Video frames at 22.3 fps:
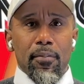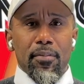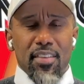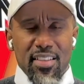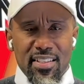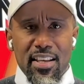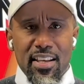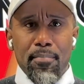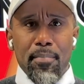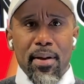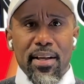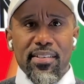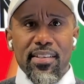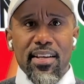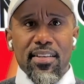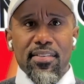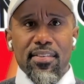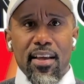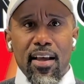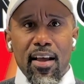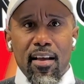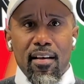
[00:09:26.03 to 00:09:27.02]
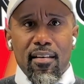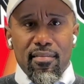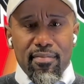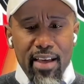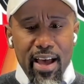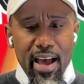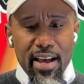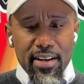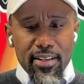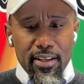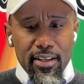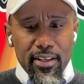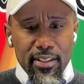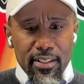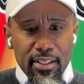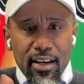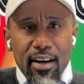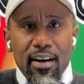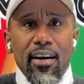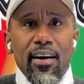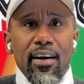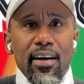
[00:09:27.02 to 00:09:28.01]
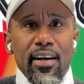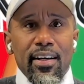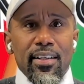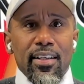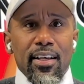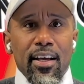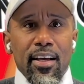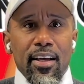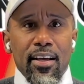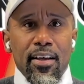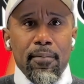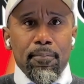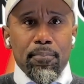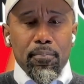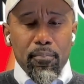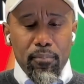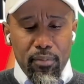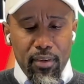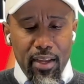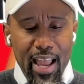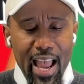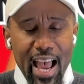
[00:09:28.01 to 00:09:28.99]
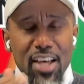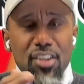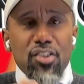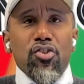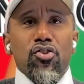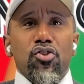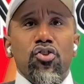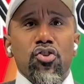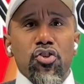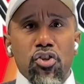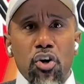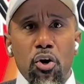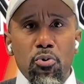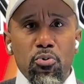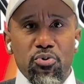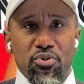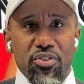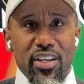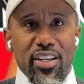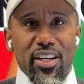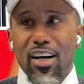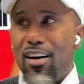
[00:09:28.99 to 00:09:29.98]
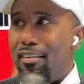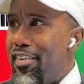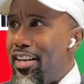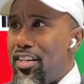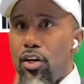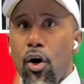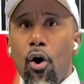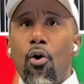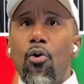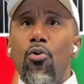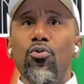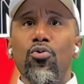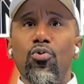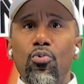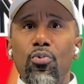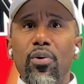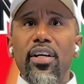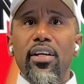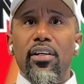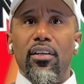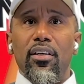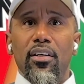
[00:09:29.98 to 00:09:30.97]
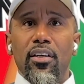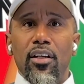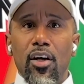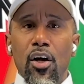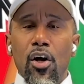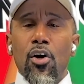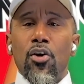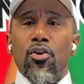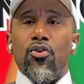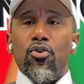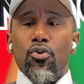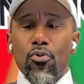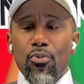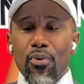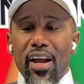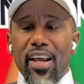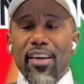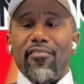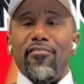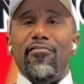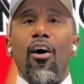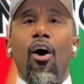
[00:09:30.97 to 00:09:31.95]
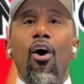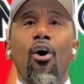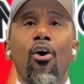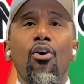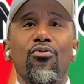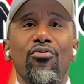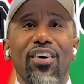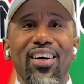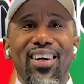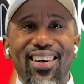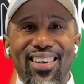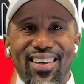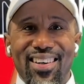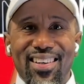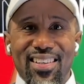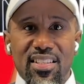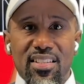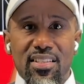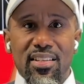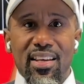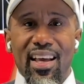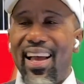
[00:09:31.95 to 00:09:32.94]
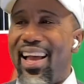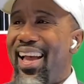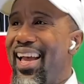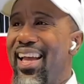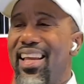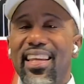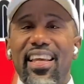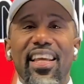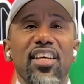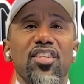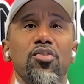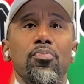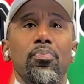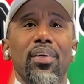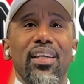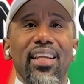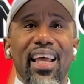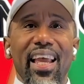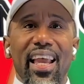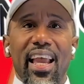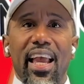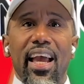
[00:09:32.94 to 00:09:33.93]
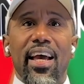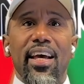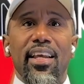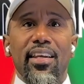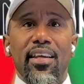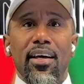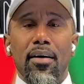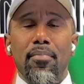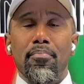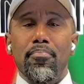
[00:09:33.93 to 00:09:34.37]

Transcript: Does that make sense? That God has chosen of his own will to involve us in his plan